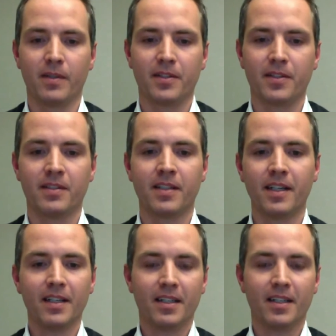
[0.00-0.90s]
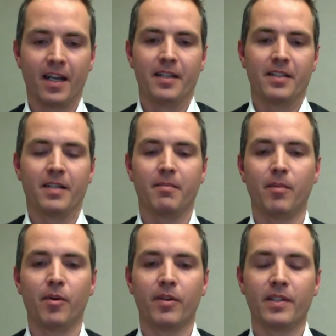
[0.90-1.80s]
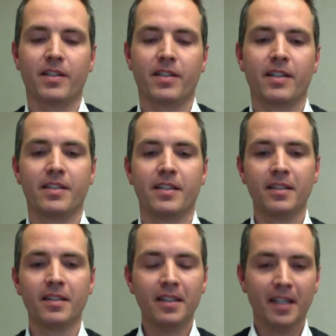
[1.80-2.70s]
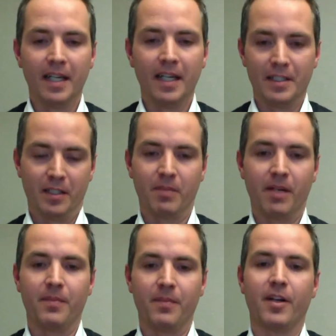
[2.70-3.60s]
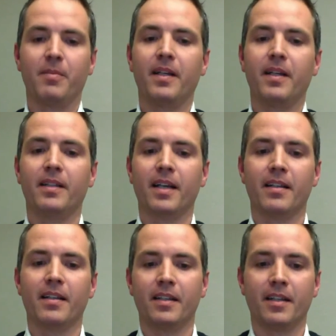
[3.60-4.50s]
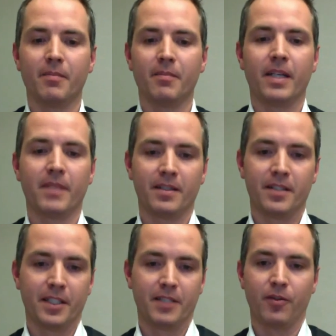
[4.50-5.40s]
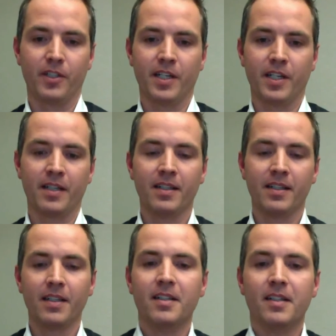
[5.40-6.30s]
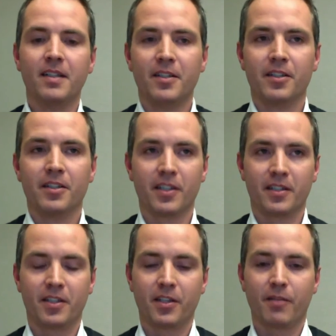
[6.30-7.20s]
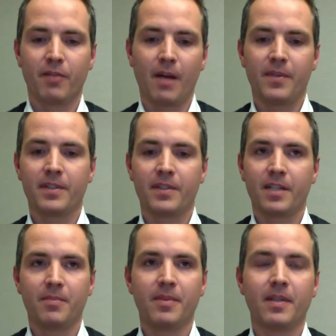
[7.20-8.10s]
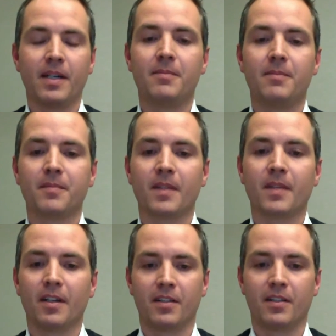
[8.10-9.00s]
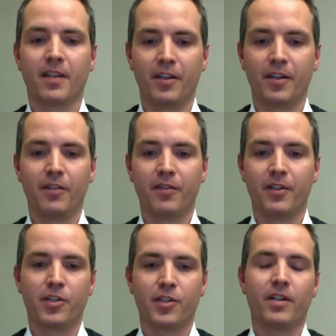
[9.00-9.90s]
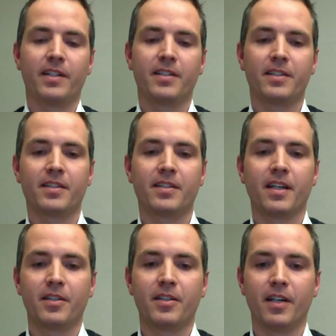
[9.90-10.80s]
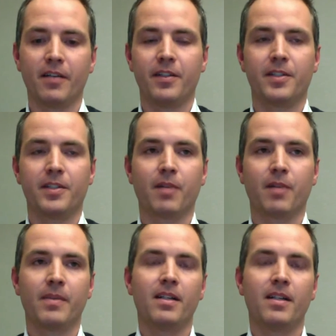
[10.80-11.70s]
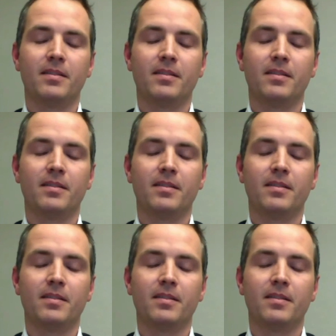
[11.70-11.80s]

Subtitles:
and gained more insight into insulin pump therapy and the MiniMed 640D. So just to wrap things up, I'd like to thank you for joining us tonight for this webinar.